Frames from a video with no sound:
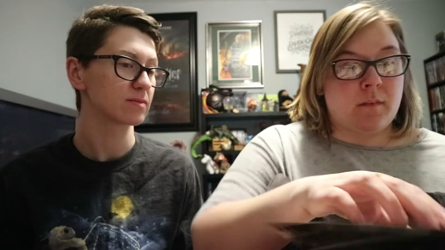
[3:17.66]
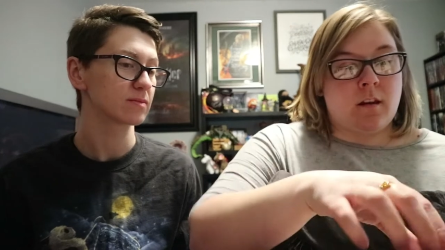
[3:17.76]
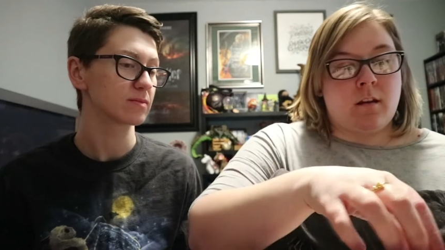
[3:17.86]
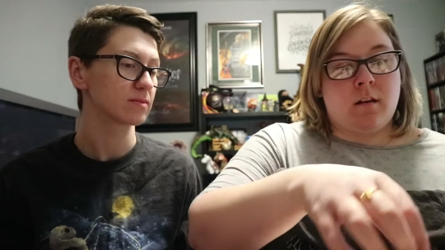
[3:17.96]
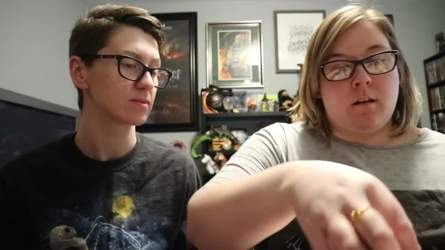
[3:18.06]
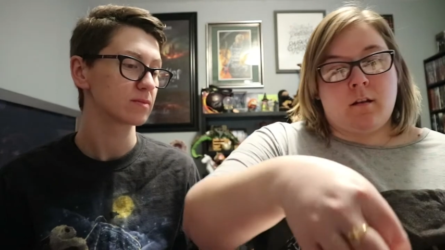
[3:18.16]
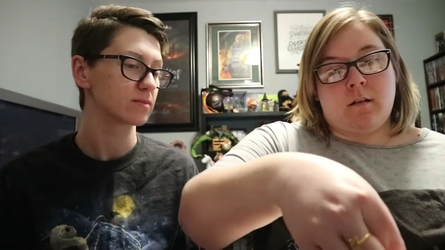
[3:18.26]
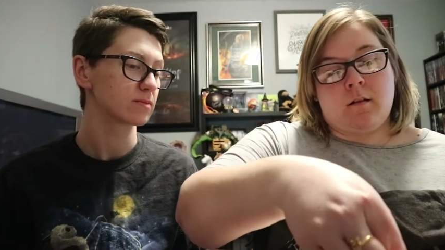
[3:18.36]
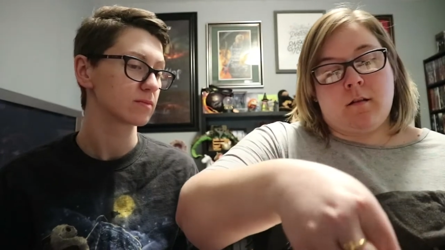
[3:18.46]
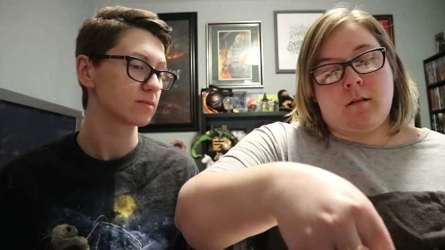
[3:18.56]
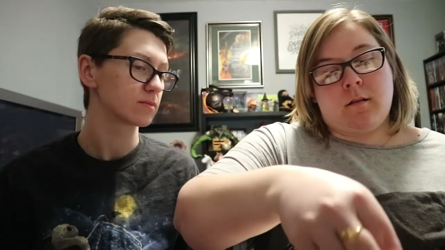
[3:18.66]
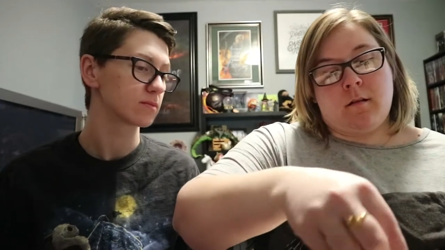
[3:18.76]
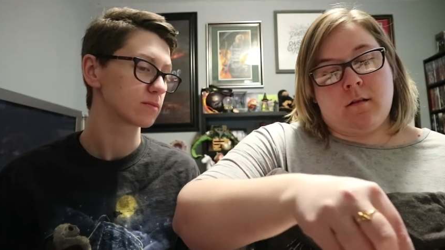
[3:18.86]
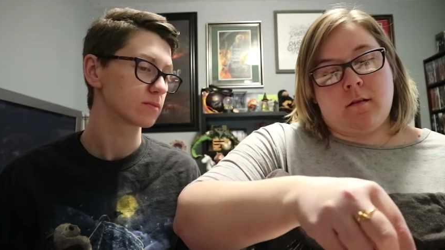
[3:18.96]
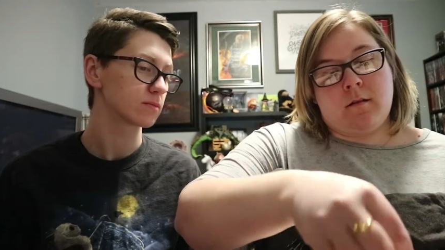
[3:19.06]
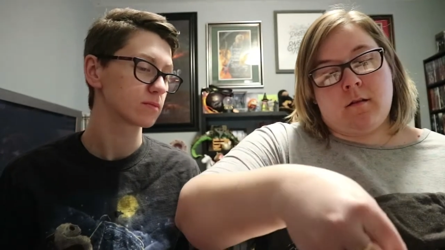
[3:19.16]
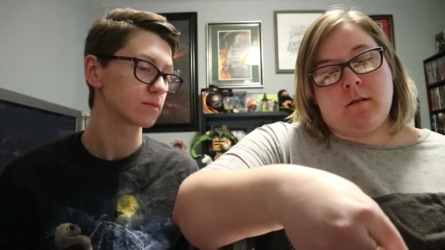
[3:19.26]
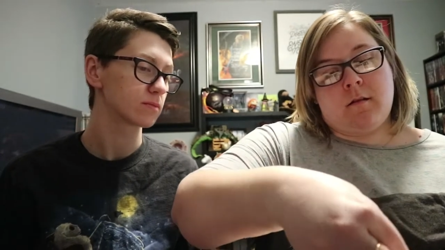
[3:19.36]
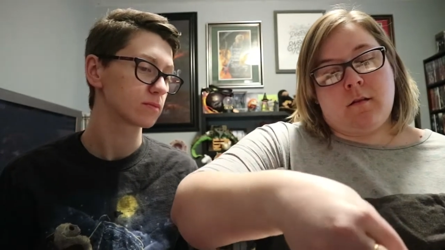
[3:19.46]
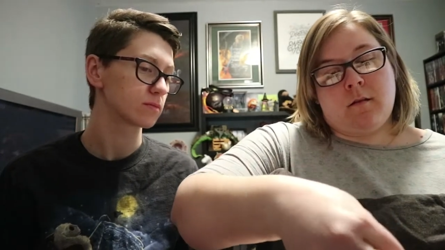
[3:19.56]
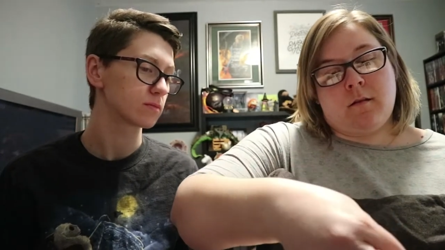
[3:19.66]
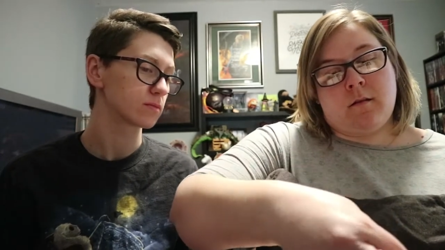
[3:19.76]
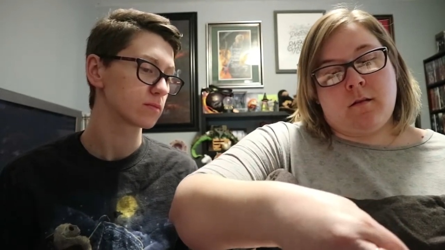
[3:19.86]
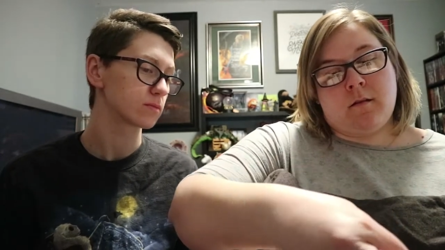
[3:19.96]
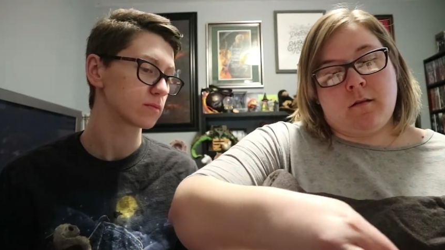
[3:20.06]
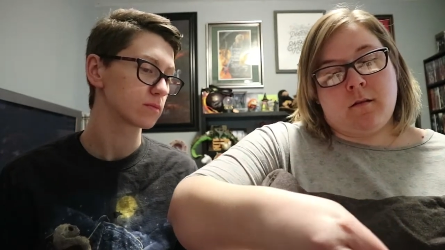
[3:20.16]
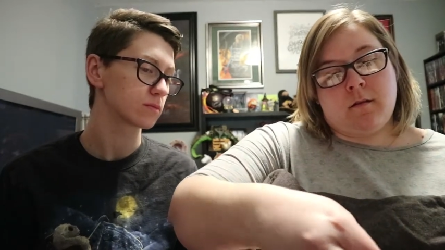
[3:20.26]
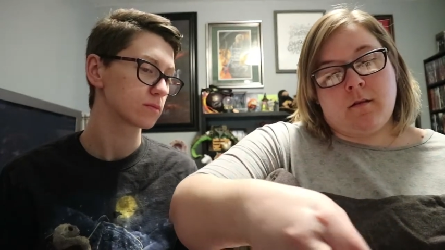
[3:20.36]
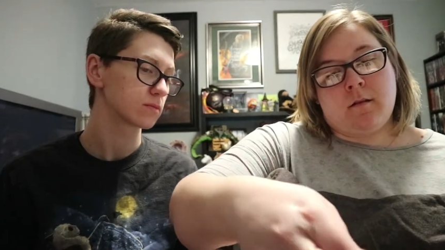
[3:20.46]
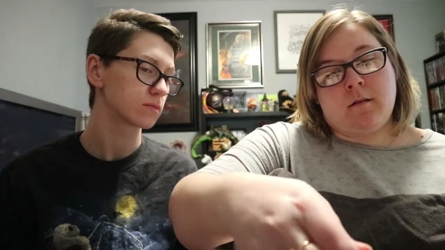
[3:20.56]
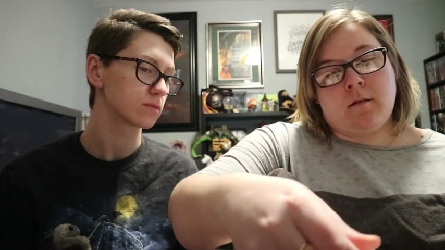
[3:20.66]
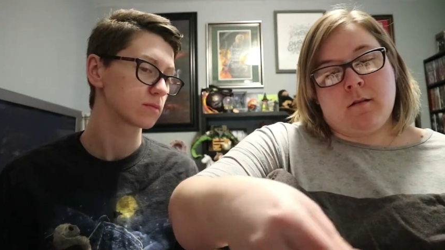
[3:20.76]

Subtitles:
[no speech]